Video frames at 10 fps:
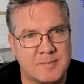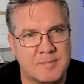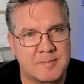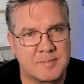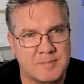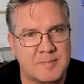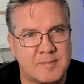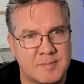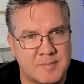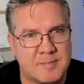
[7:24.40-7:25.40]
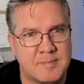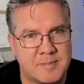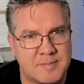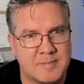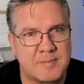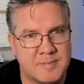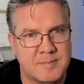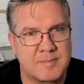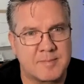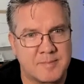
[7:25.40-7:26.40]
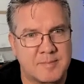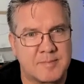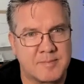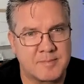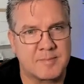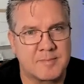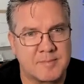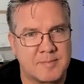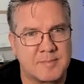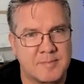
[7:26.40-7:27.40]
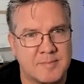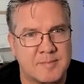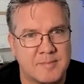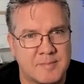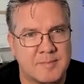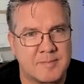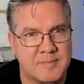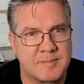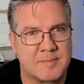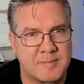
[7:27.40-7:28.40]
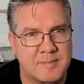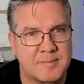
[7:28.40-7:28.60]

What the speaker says: (not speaking)